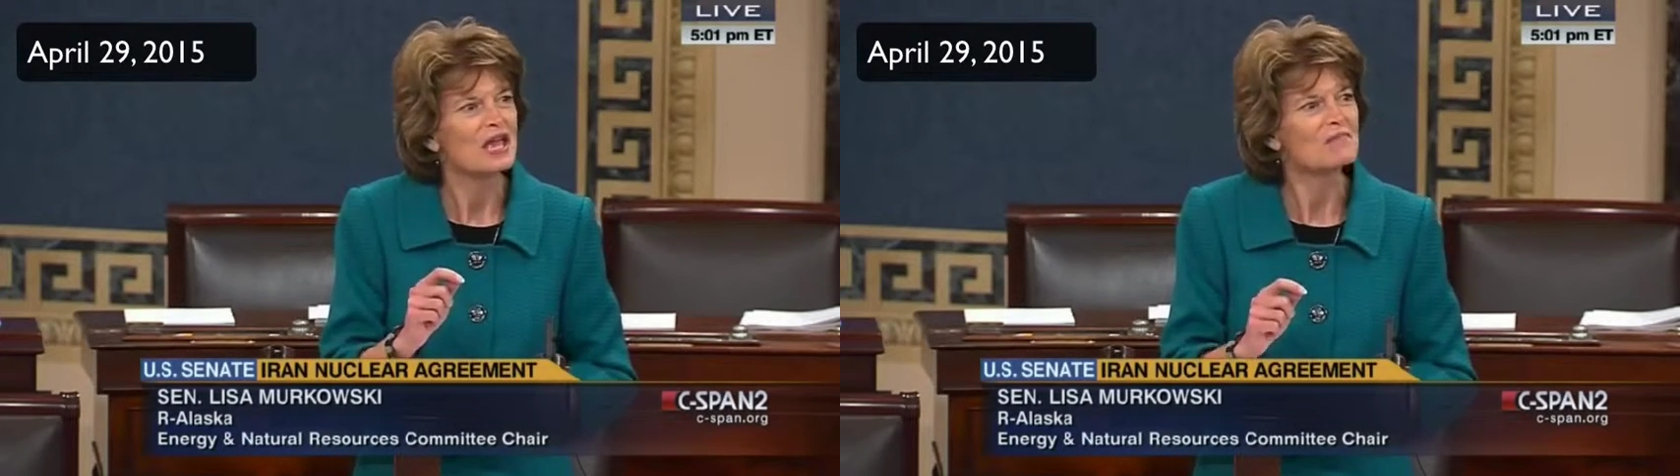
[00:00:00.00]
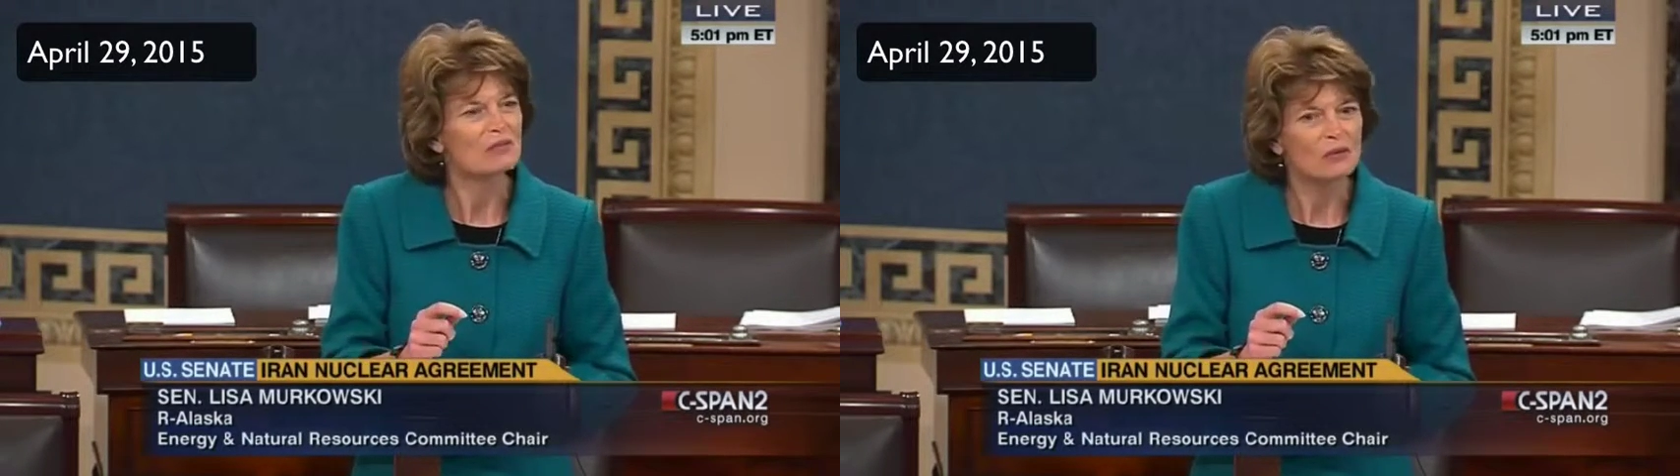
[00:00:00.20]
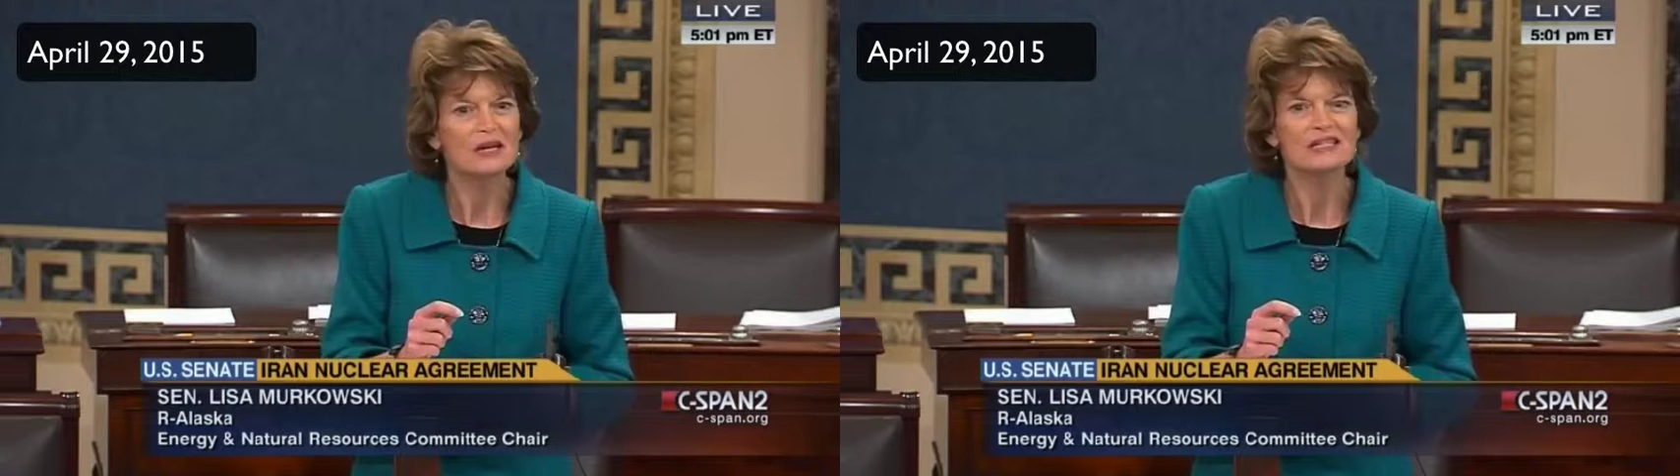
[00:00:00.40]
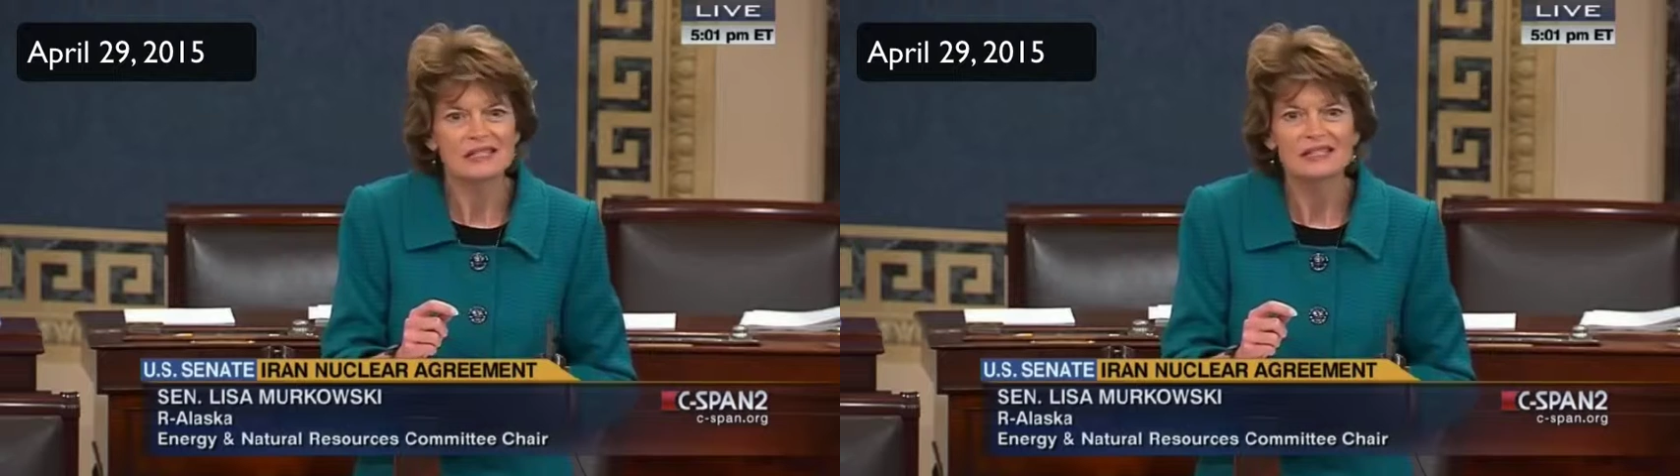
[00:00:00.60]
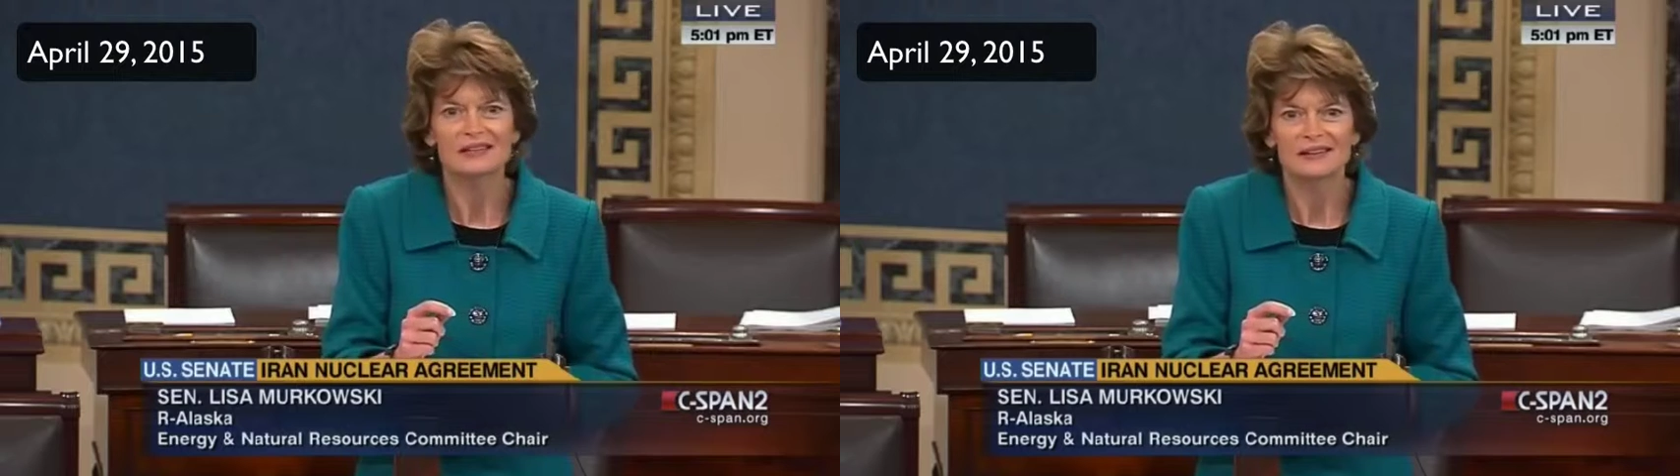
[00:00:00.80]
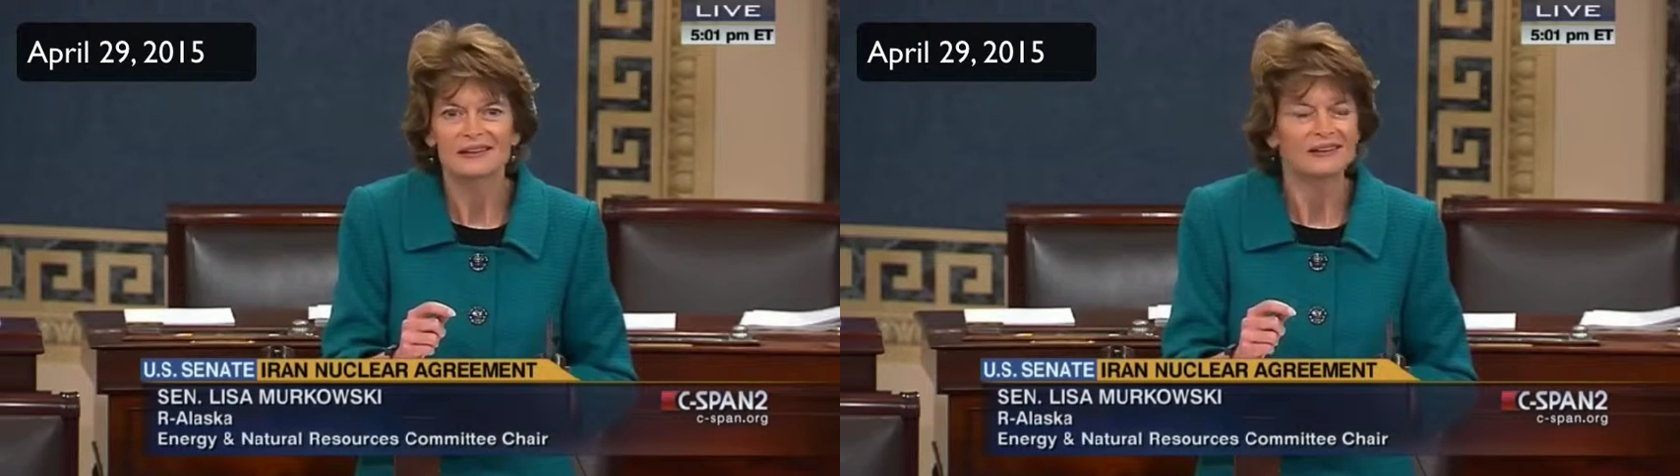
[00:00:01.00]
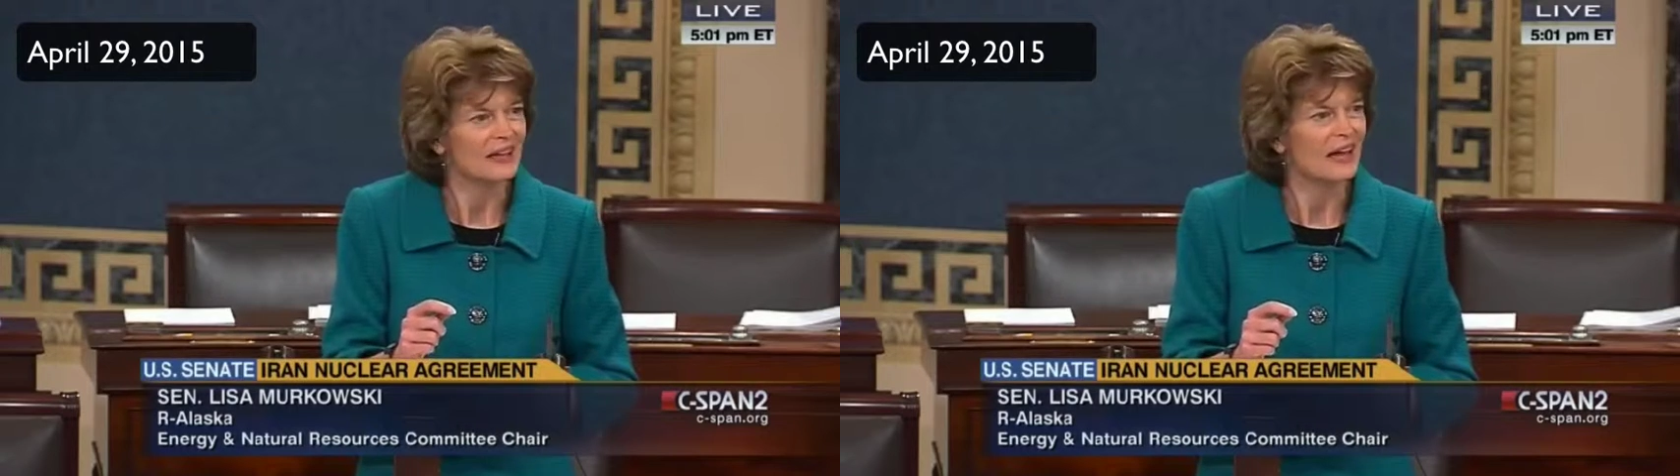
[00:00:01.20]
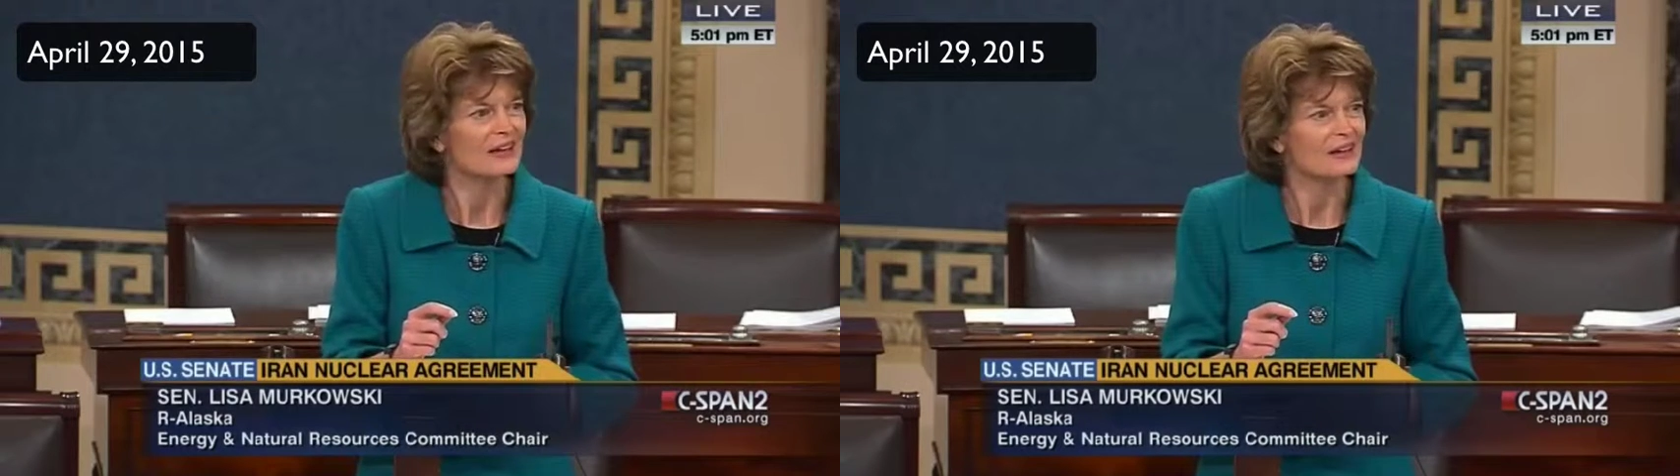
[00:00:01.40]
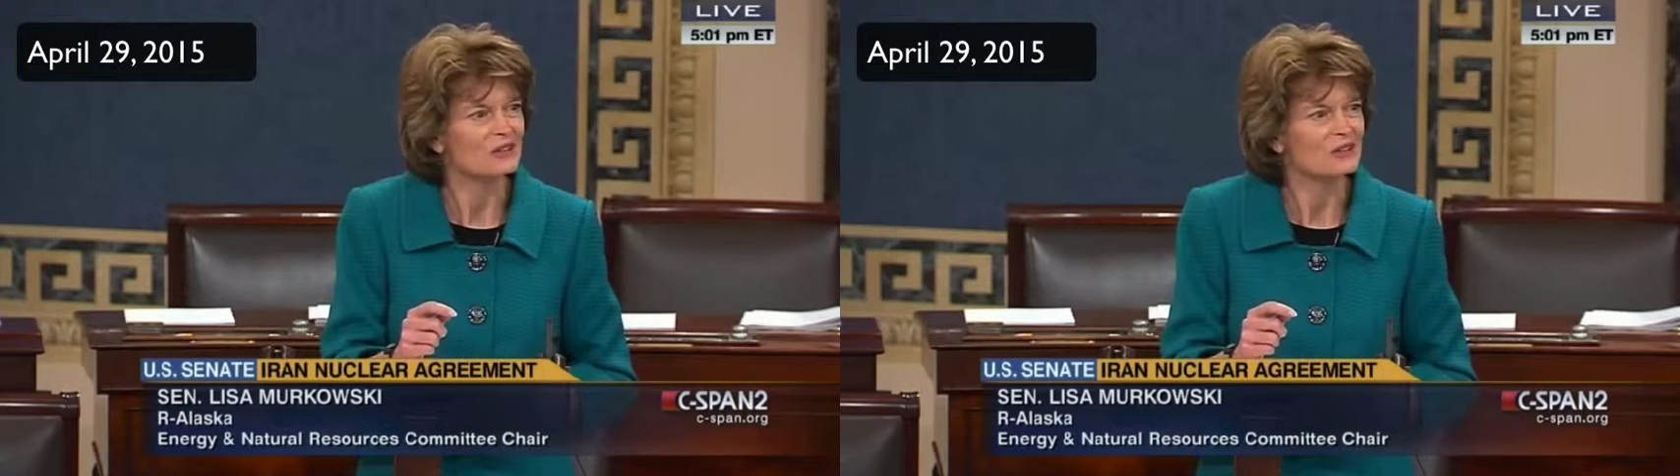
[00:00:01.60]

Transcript: embraced that